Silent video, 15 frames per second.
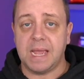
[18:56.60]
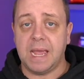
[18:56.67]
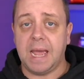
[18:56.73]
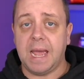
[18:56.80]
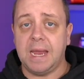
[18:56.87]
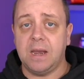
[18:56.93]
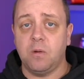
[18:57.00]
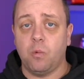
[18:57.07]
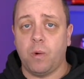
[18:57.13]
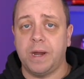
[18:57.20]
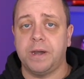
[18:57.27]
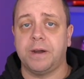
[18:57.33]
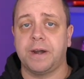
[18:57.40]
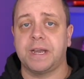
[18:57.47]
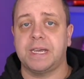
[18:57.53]
And one
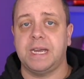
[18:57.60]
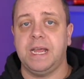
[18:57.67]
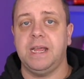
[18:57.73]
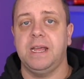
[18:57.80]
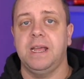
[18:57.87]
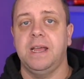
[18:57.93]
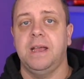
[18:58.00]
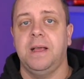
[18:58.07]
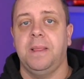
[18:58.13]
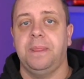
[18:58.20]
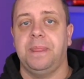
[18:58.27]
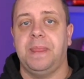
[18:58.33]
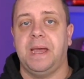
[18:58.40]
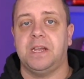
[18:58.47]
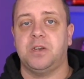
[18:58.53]
other thing
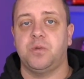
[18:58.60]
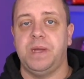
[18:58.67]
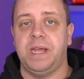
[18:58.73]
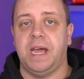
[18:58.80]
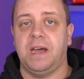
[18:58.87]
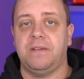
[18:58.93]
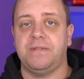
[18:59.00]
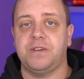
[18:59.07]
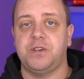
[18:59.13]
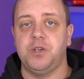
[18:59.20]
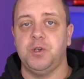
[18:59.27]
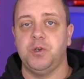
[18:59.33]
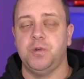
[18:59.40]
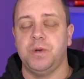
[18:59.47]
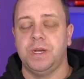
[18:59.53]
that we have
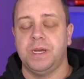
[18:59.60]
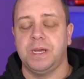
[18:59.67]
to